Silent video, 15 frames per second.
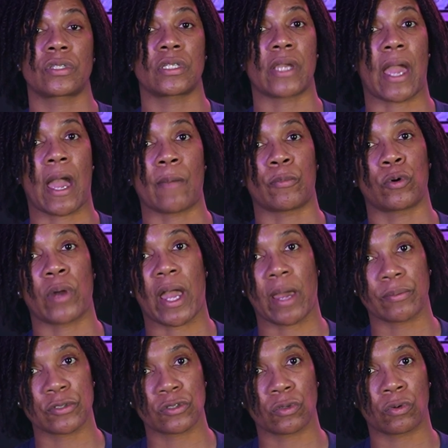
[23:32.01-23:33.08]
the Apple
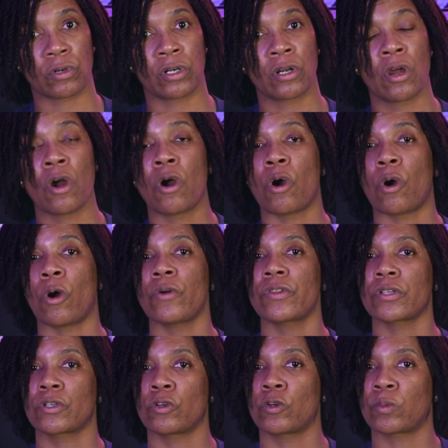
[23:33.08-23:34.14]
App Store or the
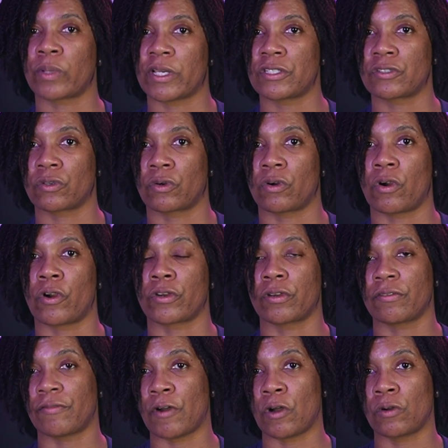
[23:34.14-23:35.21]
Google Play Store on your
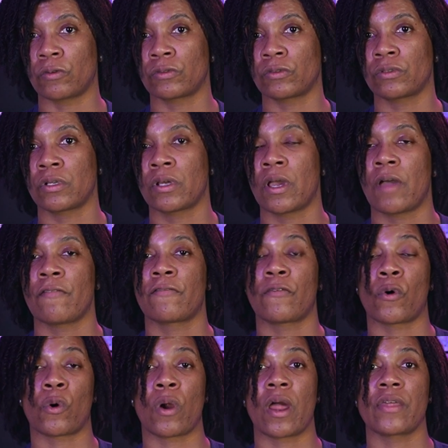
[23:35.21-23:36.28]
phone
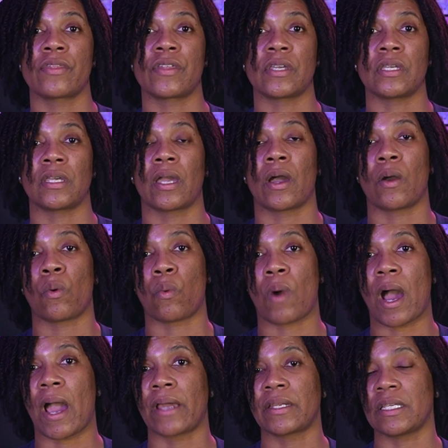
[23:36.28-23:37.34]
for the
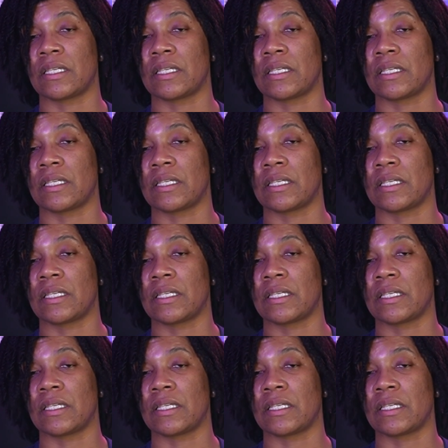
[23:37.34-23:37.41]
WIDE